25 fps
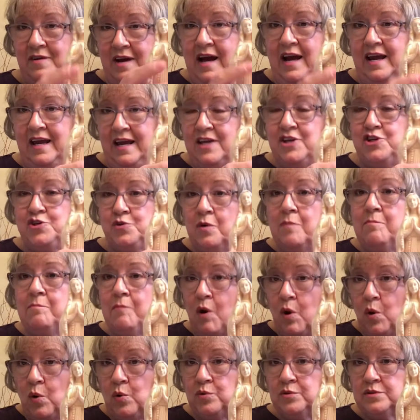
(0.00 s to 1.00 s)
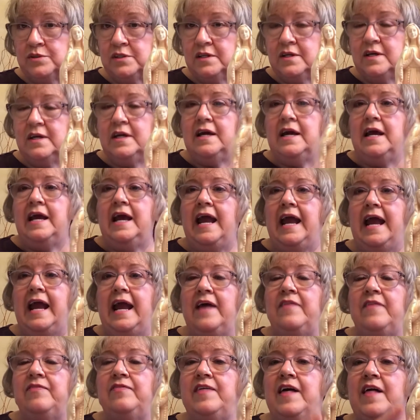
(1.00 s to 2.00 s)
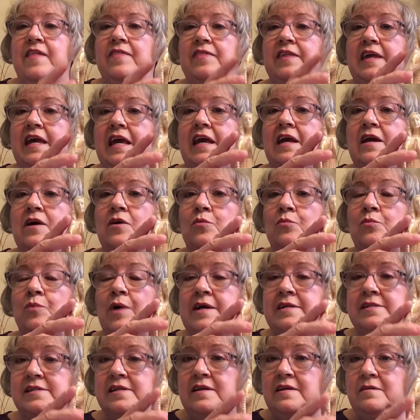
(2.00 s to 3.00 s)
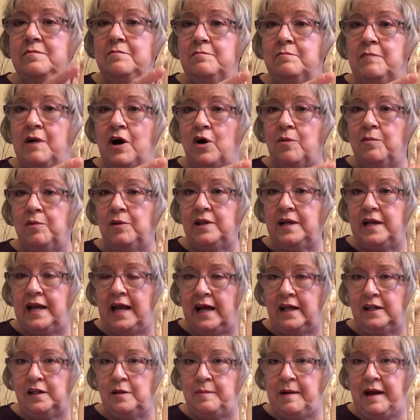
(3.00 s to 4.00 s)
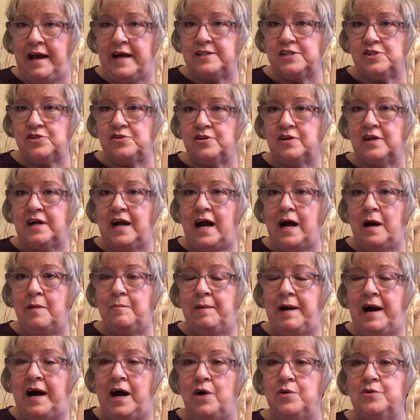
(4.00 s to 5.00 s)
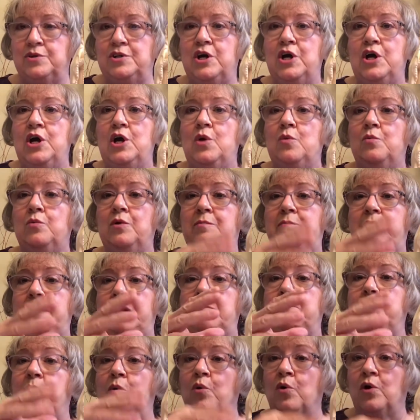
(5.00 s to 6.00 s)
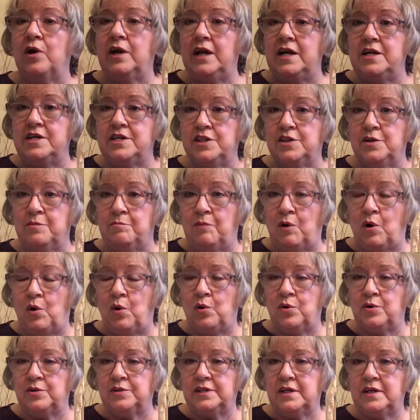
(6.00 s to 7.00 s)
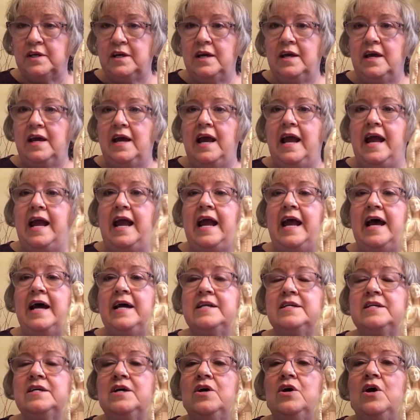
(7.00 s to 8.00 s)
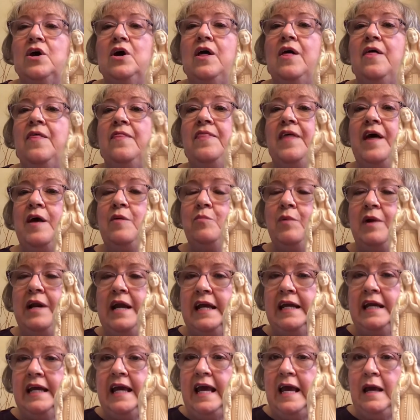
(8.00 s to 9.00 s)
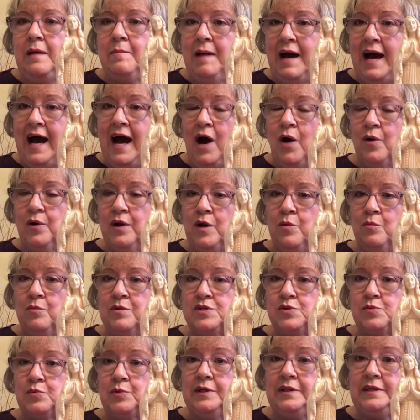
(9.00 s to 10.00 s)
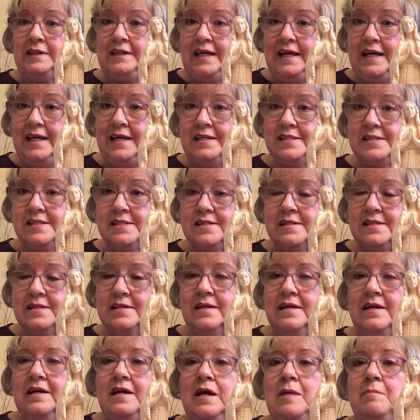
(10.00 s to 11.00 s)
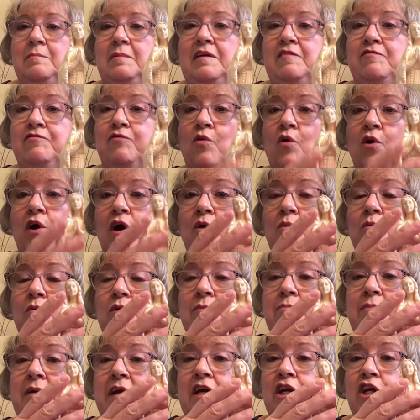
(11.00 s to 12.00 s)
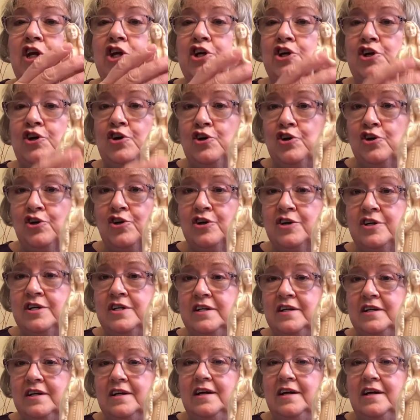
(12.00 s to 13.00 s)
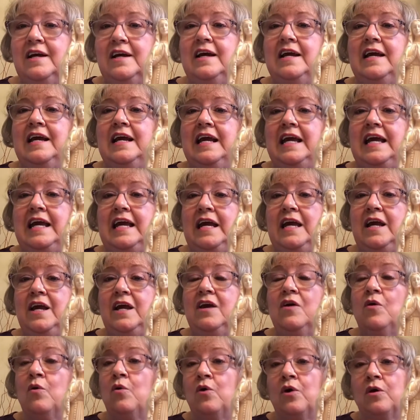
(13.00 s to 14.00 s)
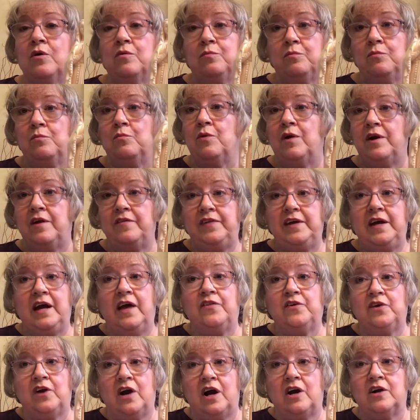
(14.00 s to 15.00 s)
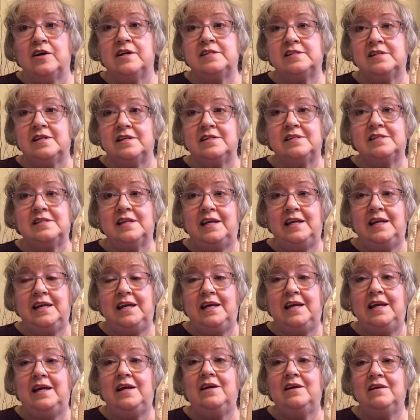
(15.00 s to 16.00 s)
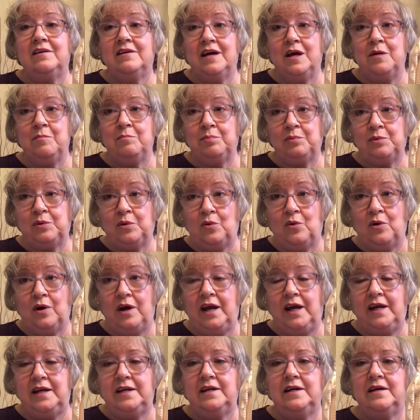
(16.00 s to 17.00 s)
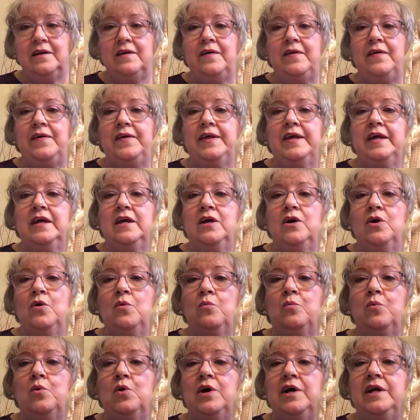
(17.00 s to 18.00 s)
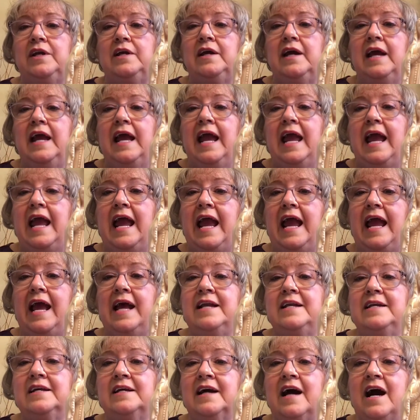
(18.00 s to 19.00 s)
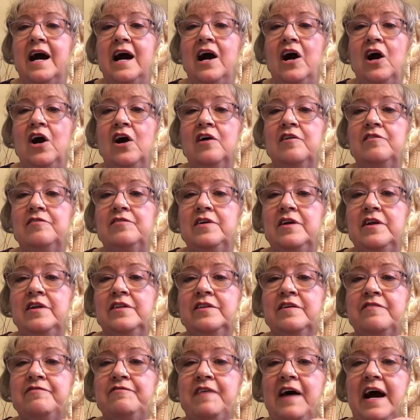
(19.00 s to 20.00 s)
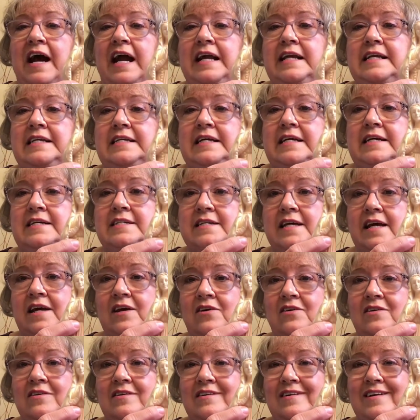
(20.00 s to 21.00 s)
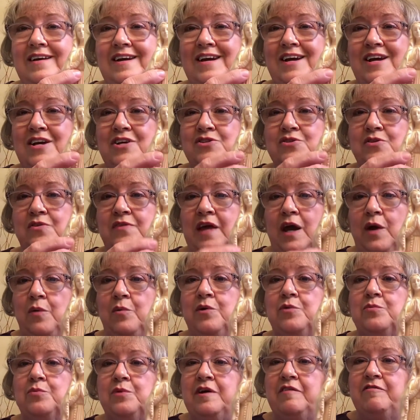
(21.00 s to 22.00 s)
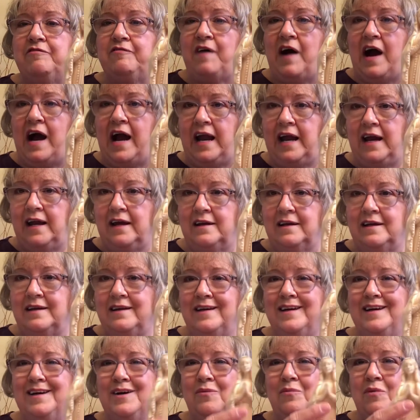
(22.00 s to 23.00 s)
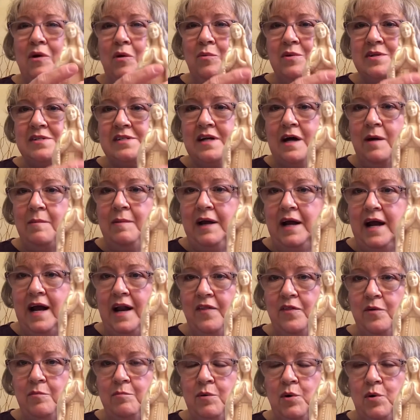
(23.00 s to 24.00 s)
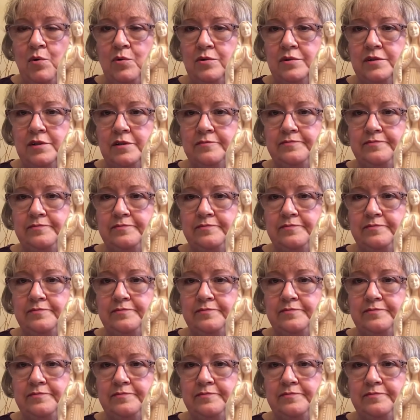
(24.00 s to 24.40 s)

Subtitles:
into a mold, and then the resin, marble, and alabaster compound would be poured into the mold, and then when it came out and was released, before it would be cured, he or one of the other artisans that he employed would hand carve the fine detail. So they would refine what was coming out of the mold.